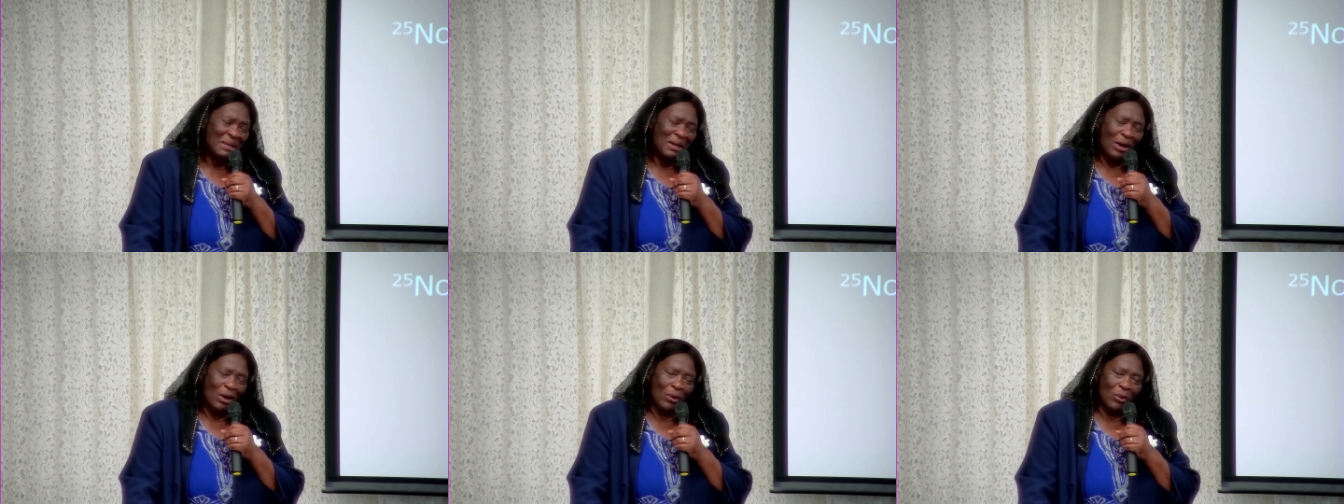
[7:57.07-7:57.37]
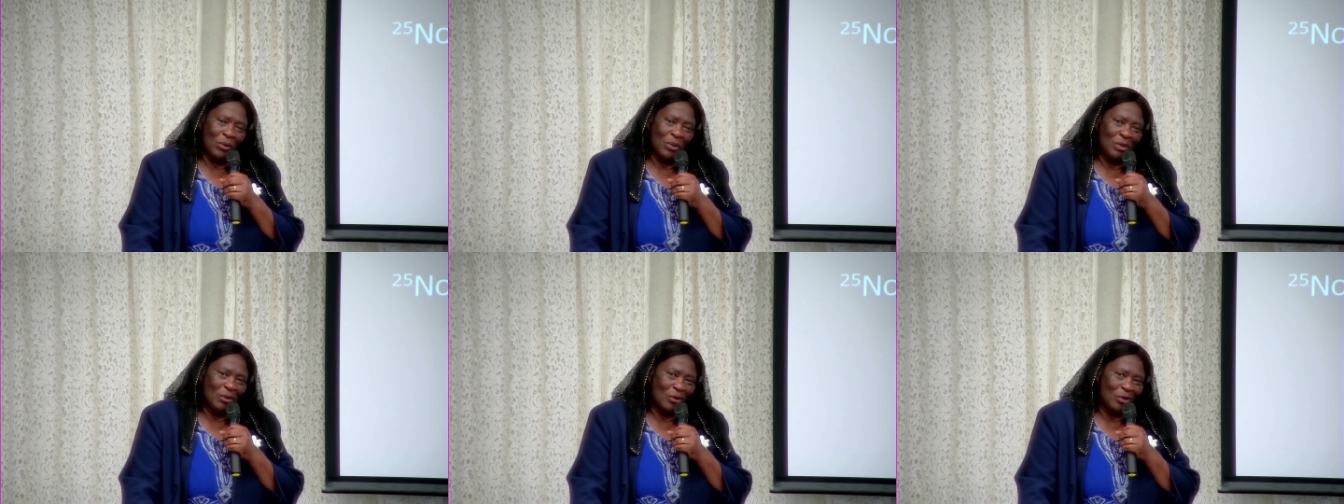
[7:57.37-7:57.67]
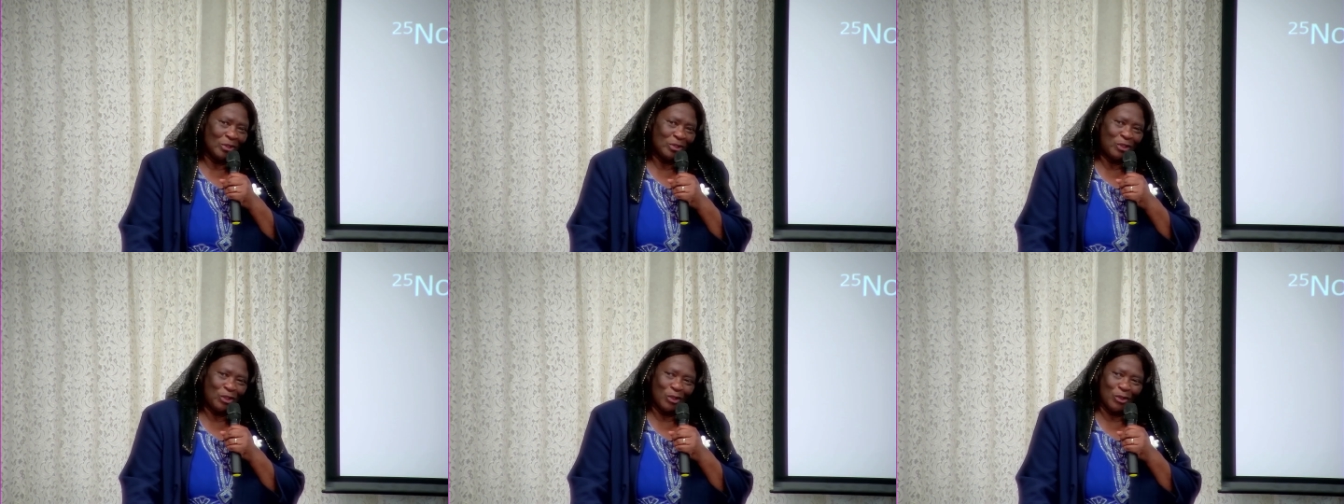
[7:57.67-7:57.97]
oh
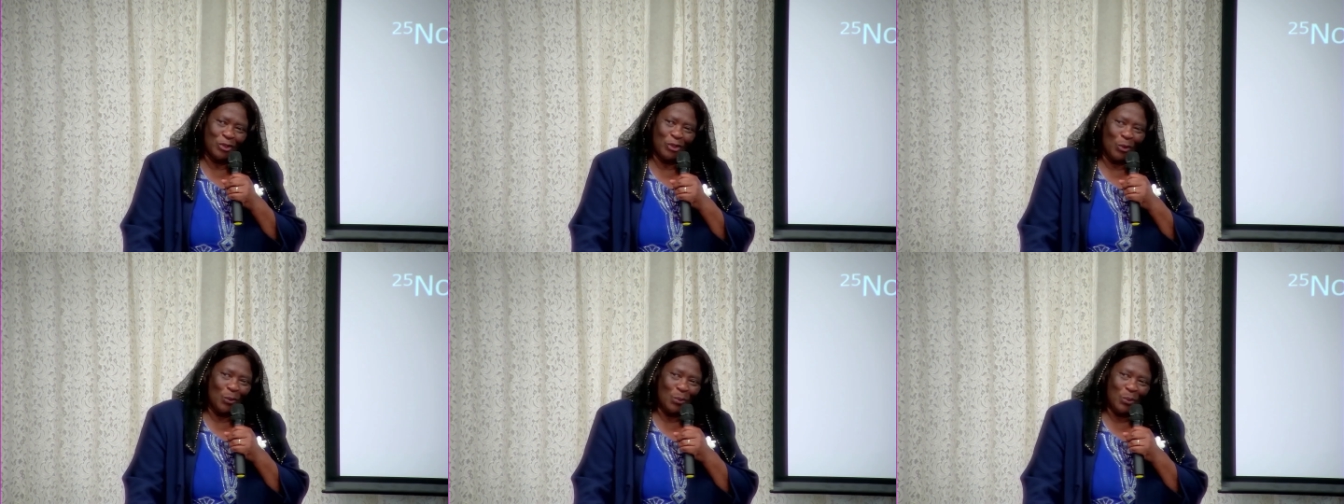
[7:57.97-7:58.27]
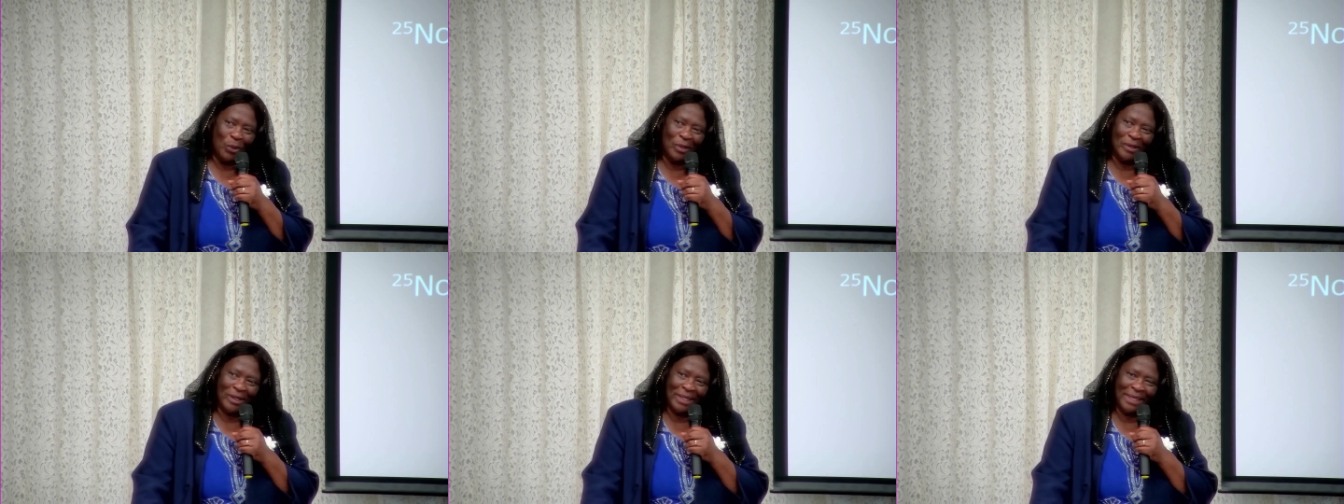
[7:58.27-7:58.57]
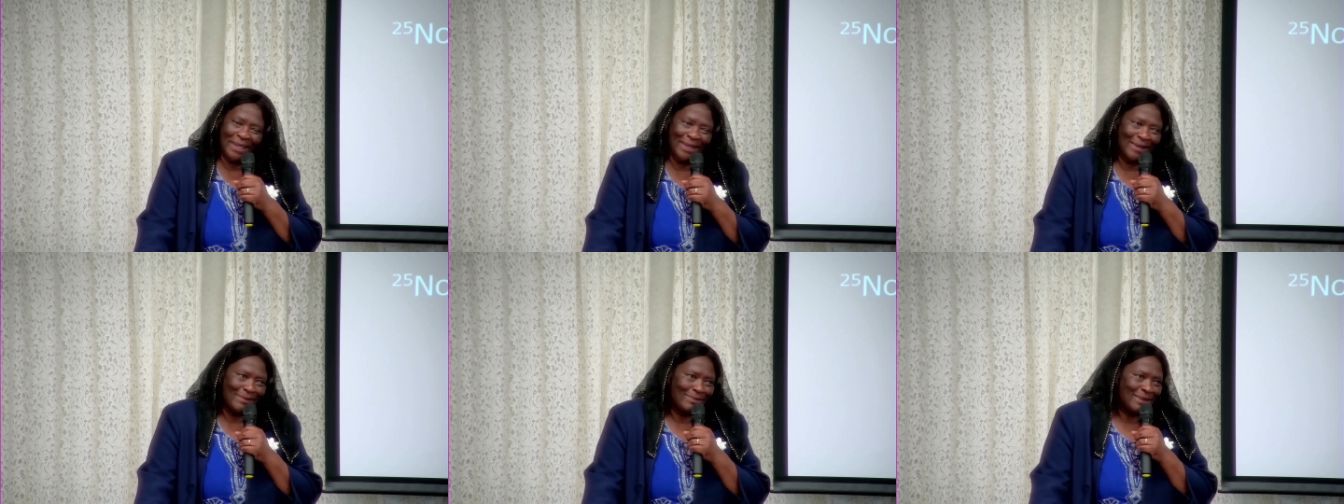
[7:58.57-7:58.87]
Lord, you're
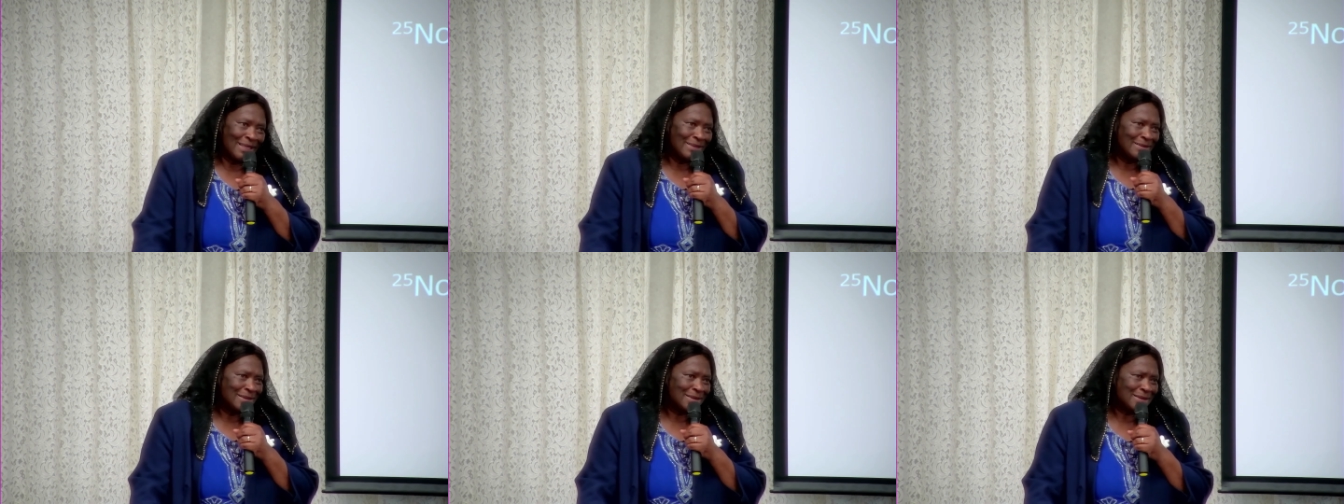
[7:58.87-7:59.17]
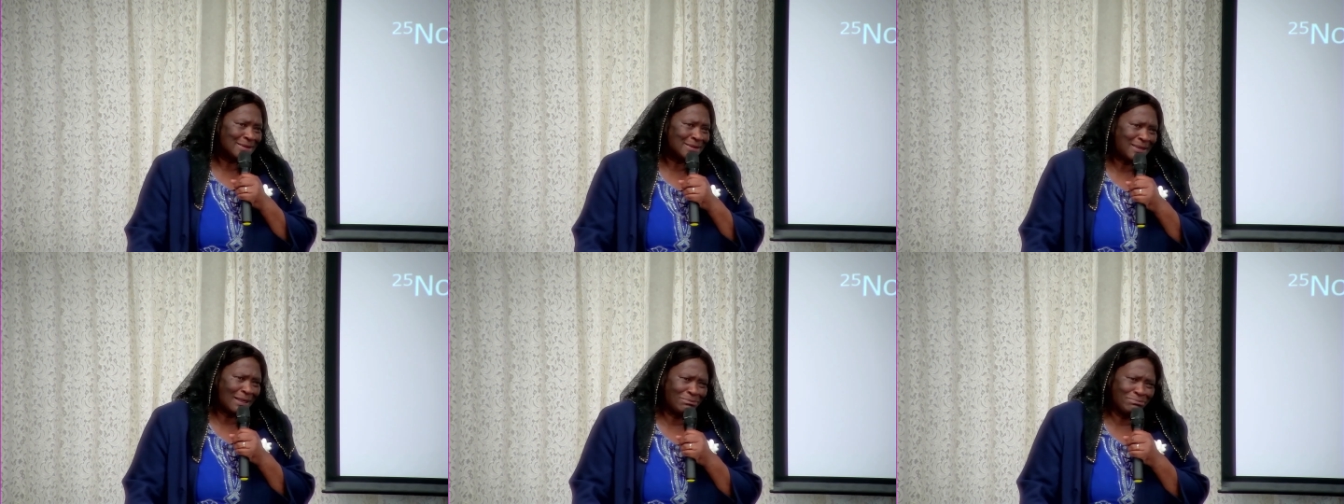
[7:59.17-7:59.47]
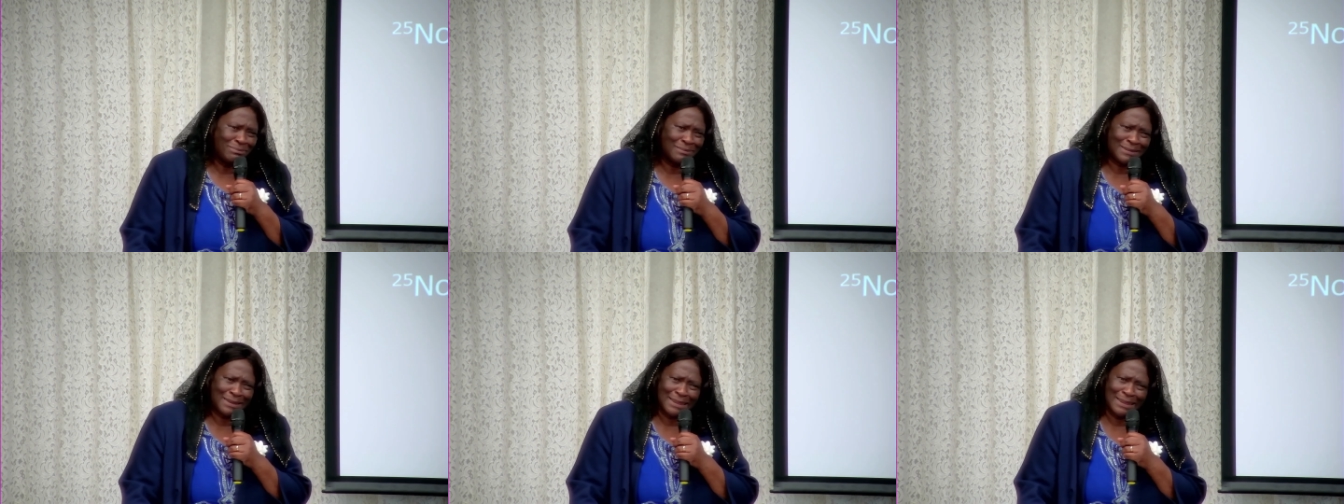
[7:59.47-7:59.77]
working, and then
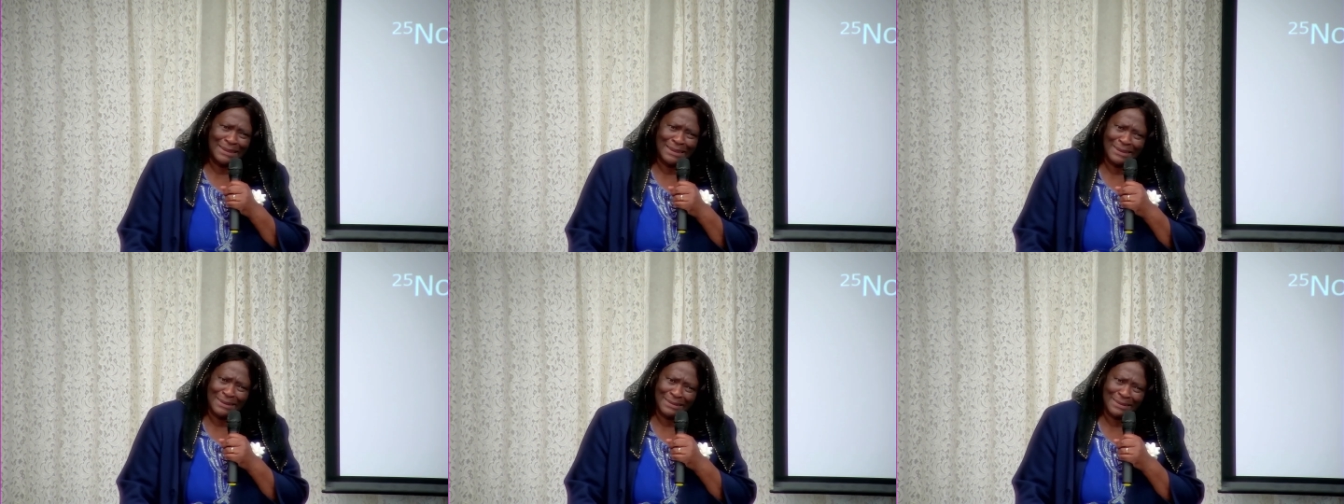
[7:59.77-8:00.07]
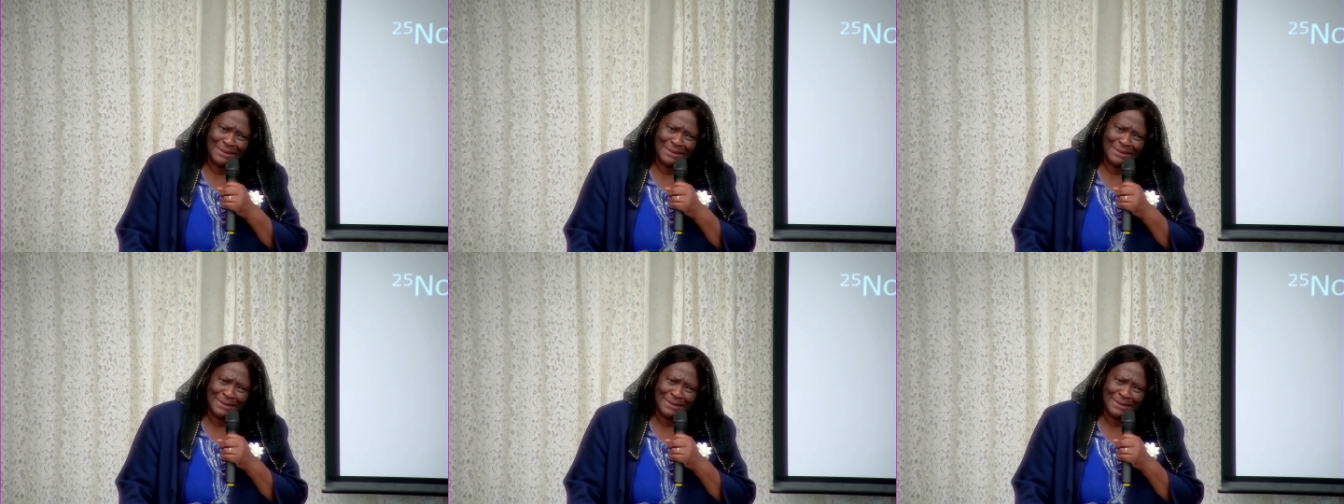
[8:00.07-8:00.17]
something else